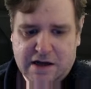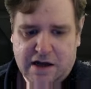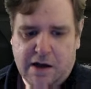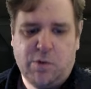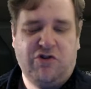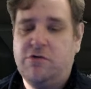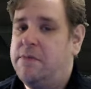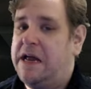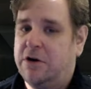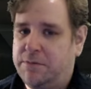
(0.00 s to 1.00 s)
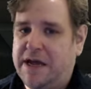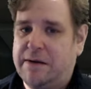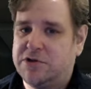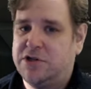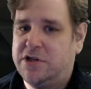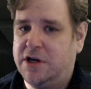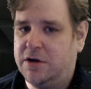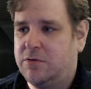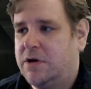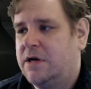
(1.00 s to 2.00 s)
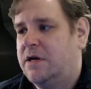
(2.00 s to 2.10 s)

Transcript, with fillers: uh, which you may not be able to do.